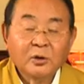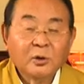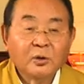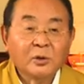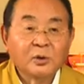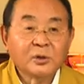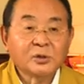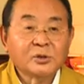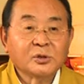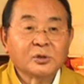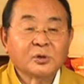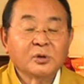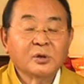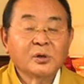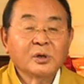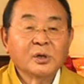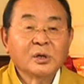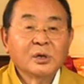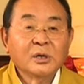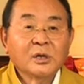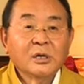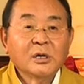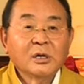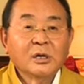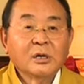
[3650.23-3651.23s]
also,
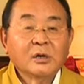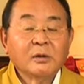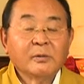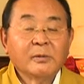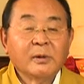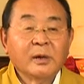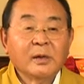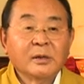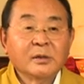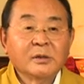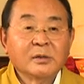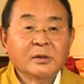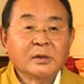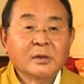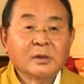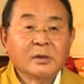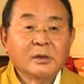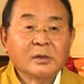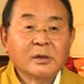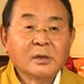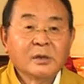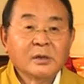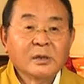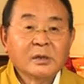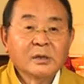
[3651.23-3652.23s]
when uh,